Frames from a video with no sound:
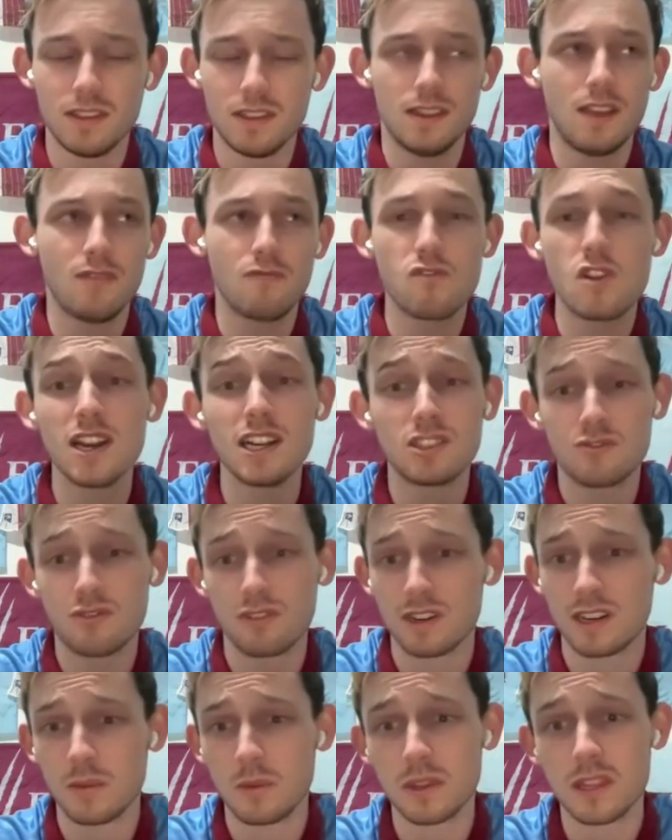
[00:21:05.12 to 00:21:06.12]
They're really
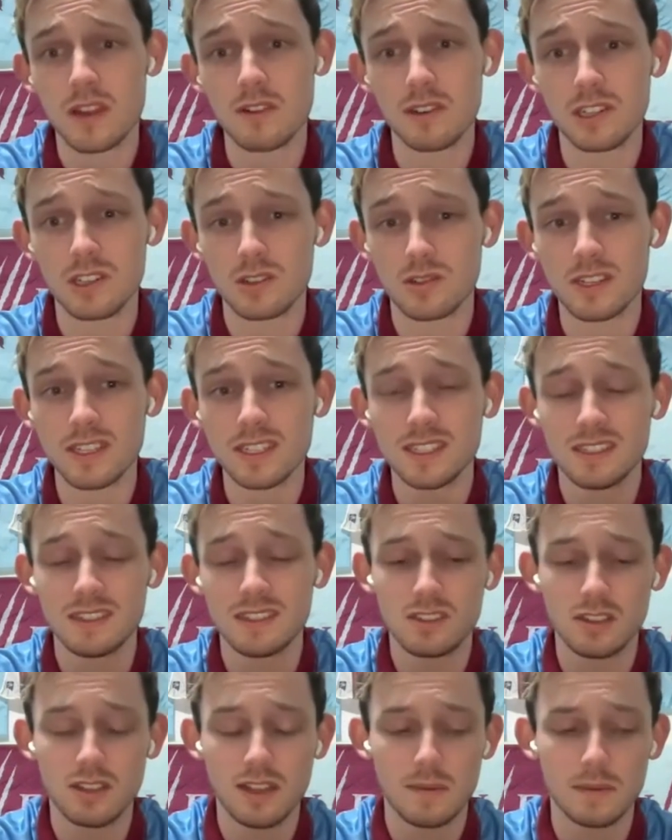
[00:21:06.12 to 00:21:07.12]
struggling with their injuries,
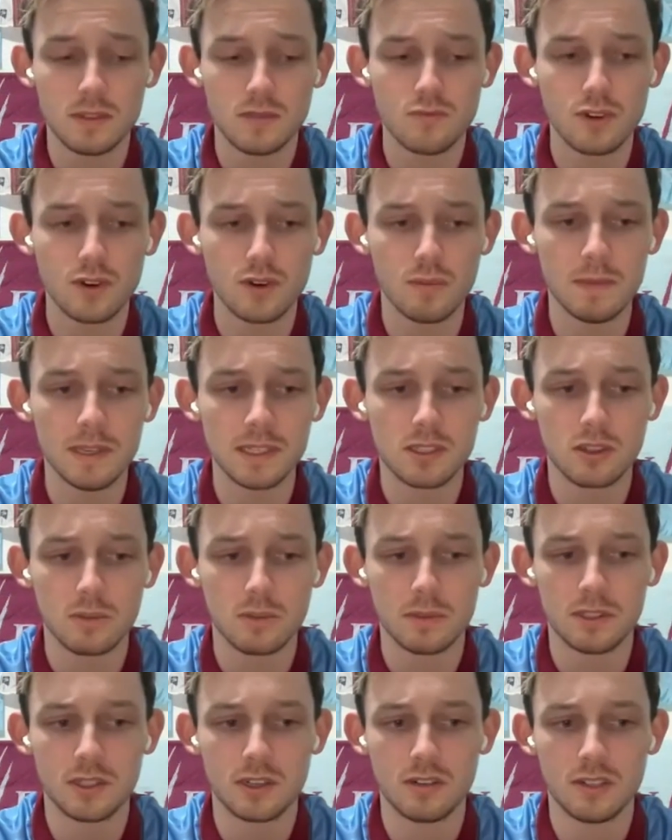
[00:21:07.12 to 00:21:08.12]
and so that was a real missed
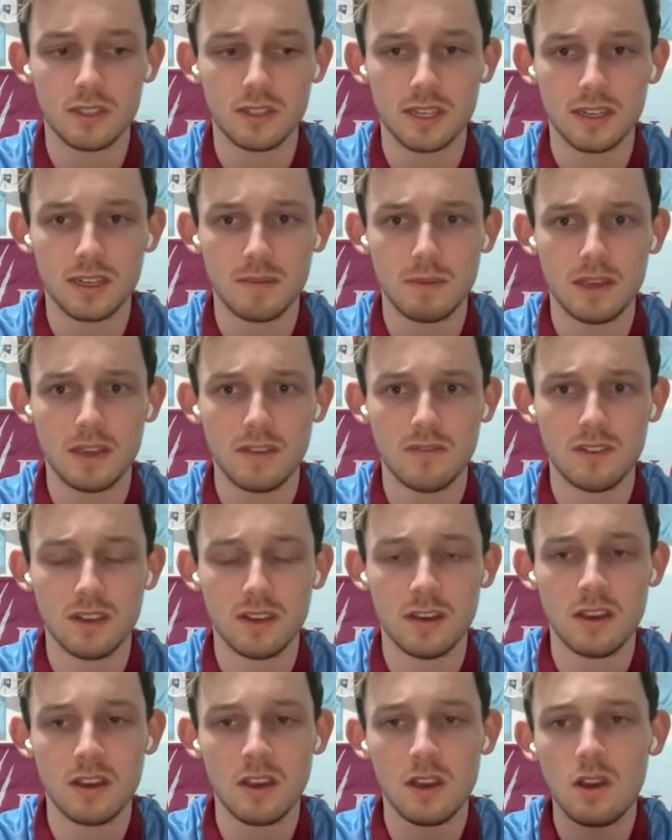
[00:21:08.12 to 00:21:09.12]
opportunity and a bit of a